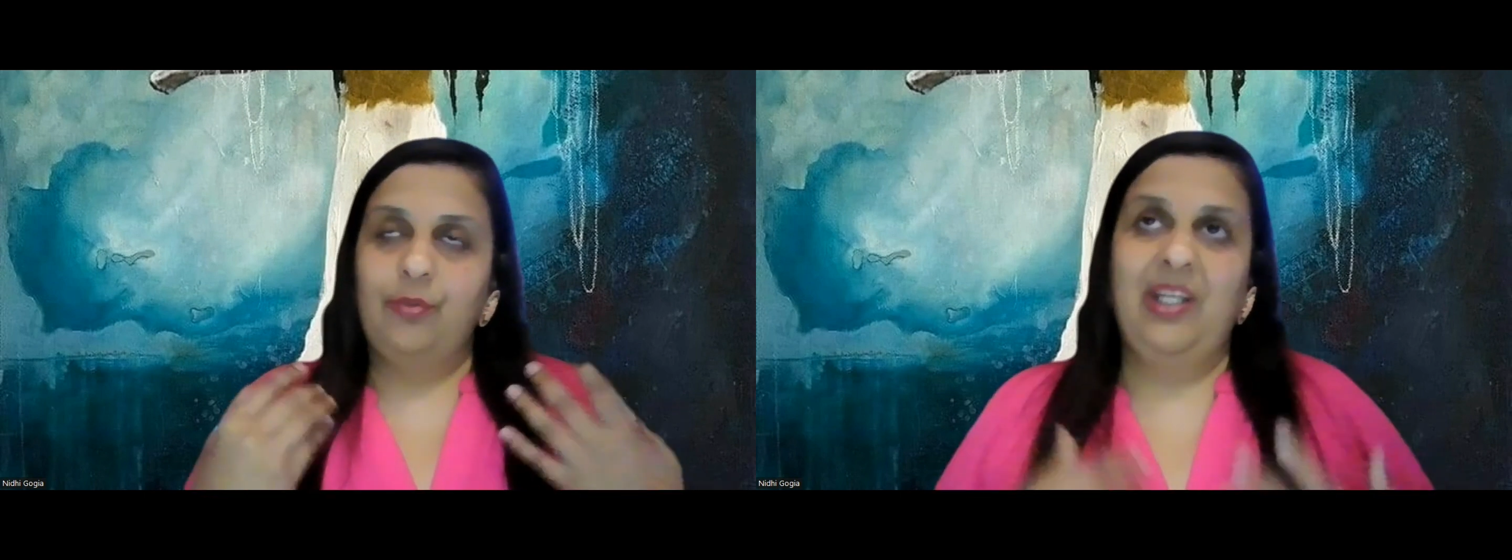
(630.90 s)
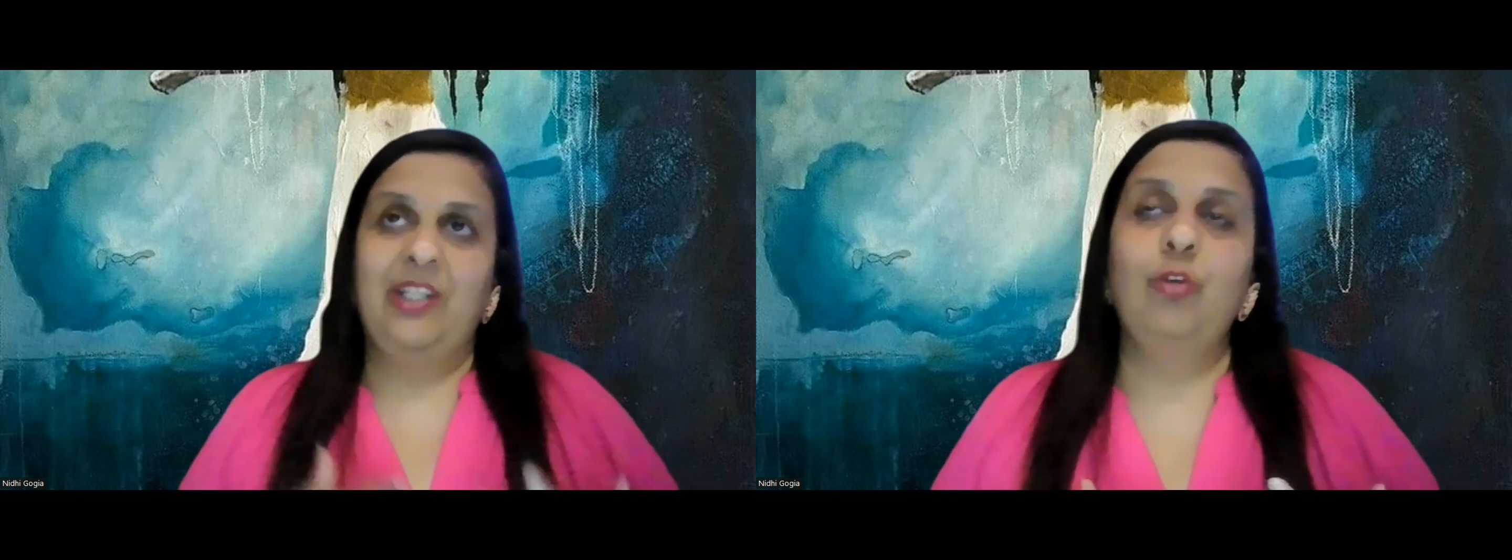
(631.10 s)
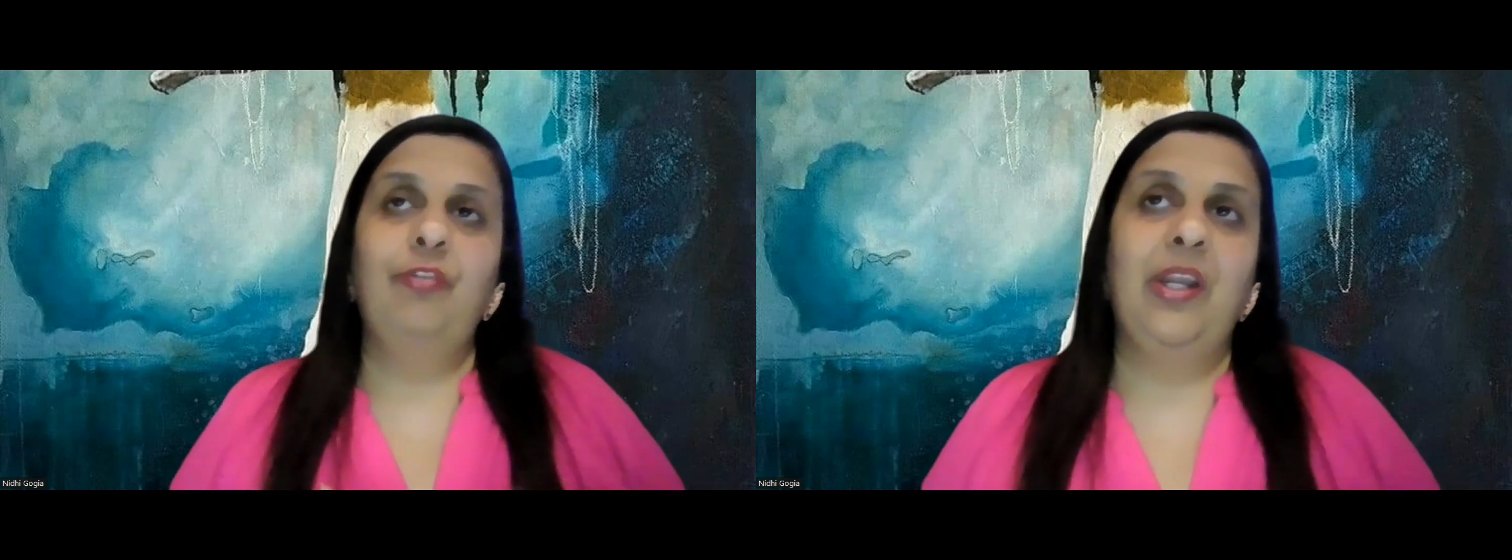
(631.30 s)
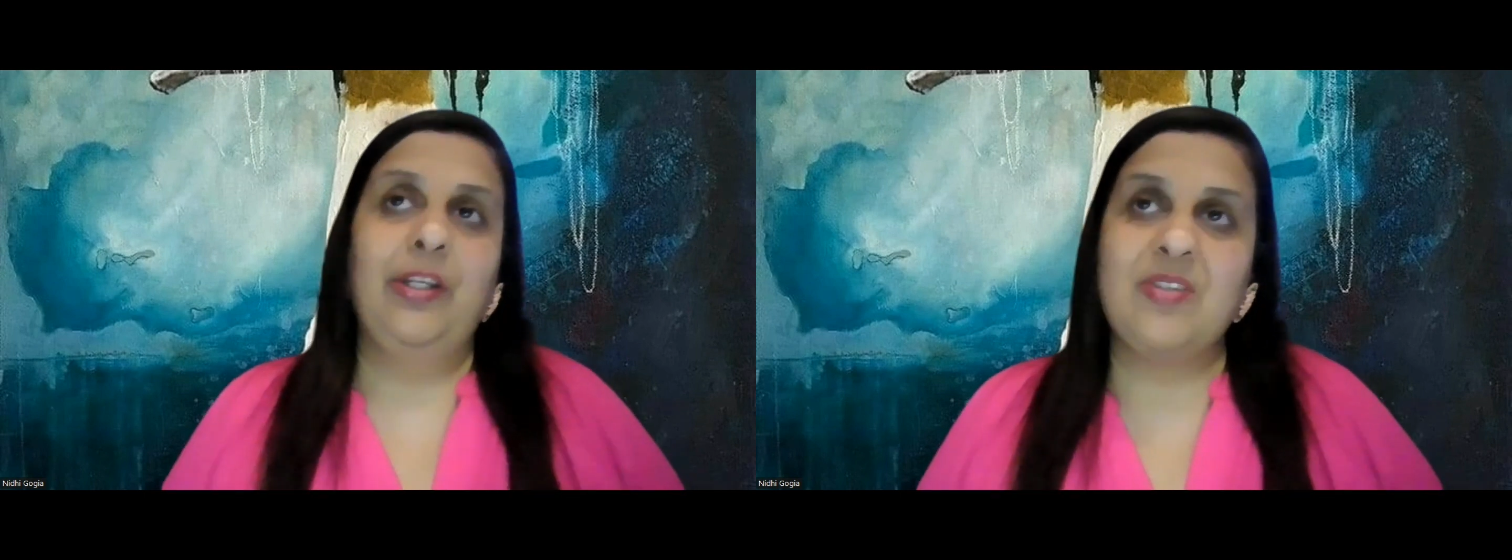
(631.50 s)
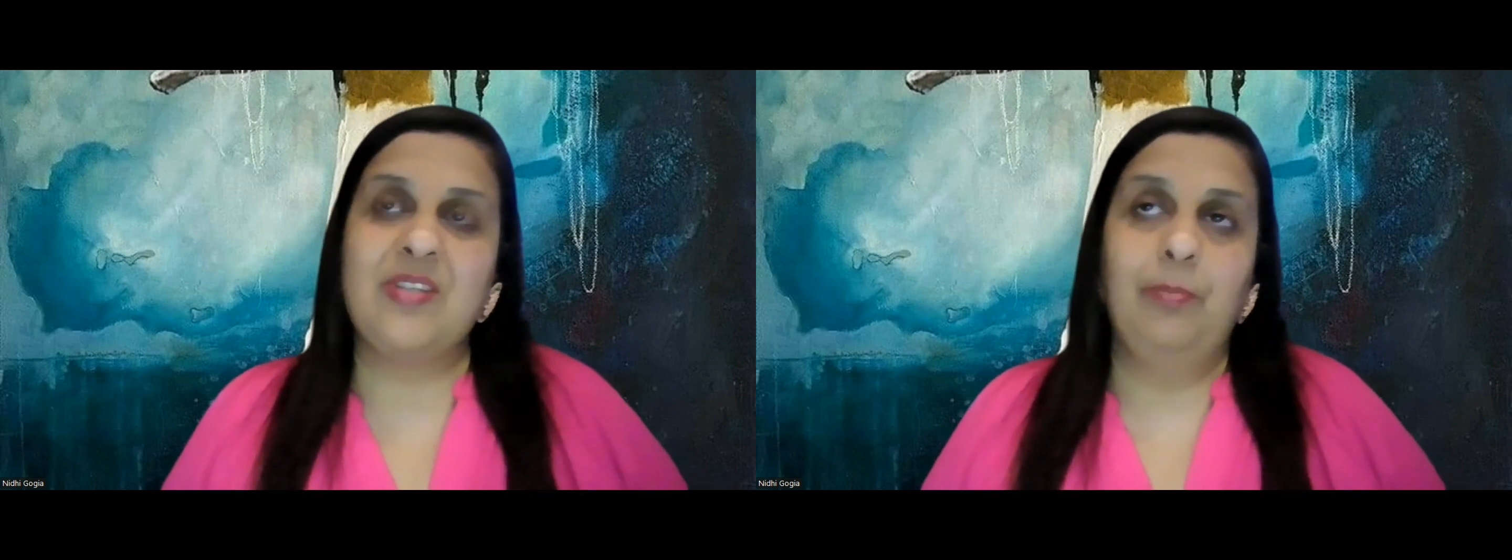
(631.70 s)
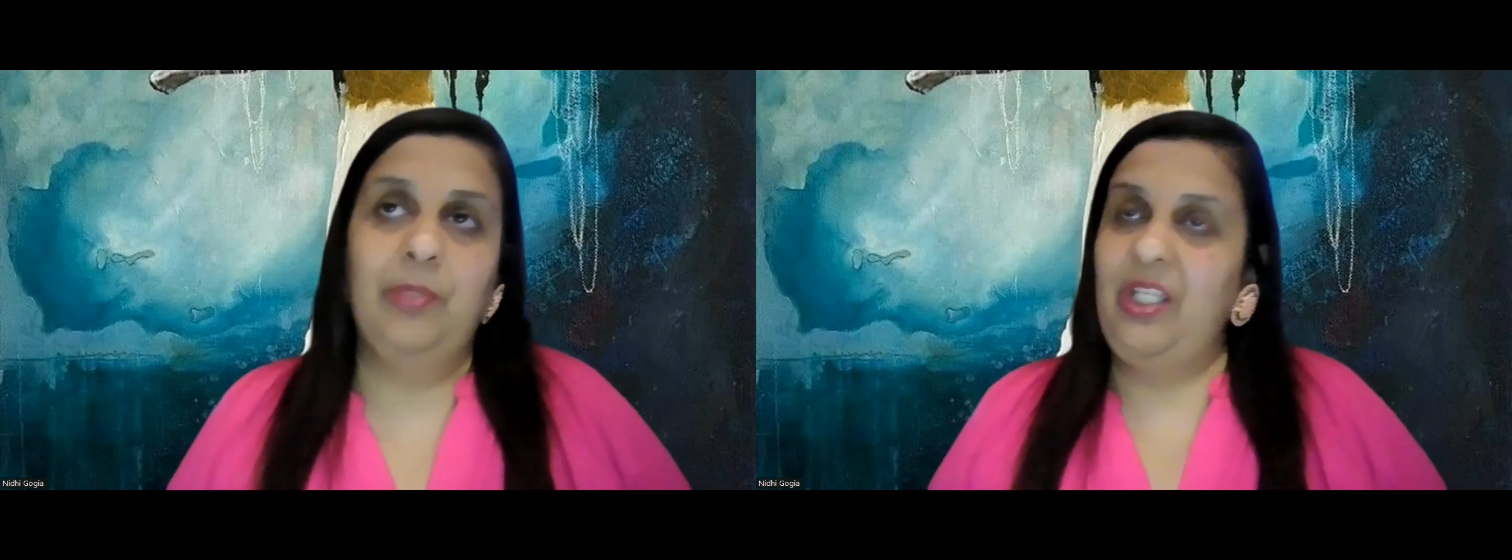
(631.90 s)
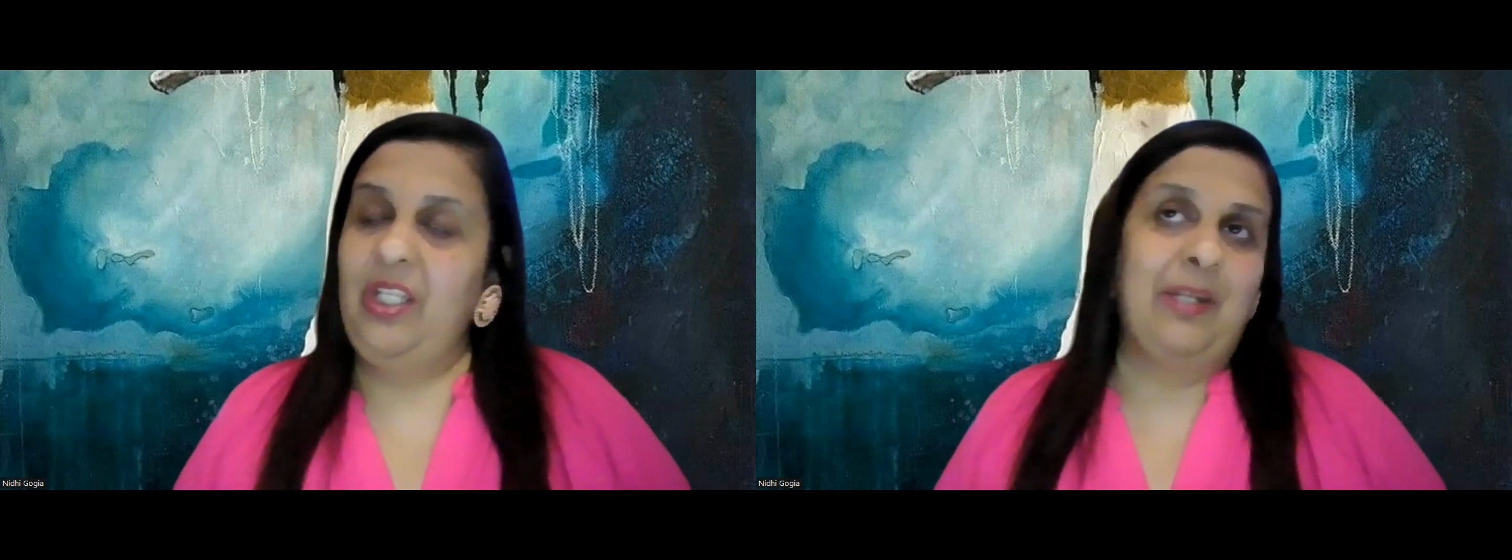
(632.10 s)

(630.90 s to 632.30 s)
Try to find out somebody.